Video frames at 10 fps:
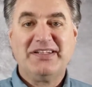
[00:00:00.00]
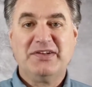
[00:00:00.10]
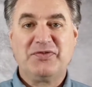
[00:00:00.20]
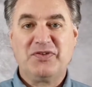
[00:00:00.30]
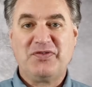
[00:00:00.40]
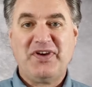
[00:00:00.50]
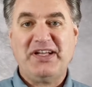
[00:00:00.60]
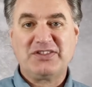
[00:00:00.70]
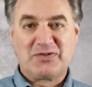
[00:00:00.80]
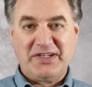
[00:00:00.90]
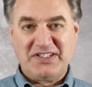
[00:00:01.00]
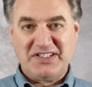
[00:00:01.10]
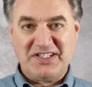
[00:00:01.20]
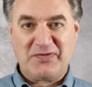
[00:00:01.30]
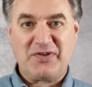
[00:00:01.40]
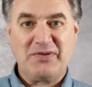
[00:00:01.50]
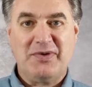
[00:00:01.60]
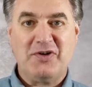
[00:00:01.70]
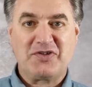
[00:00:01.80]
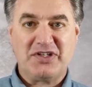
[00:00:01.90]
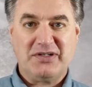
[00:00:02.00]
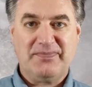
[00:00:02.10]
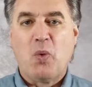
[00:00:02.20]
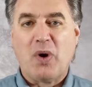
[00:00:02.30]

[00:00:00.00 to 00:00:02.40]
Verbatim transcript: different face creates a different emotion.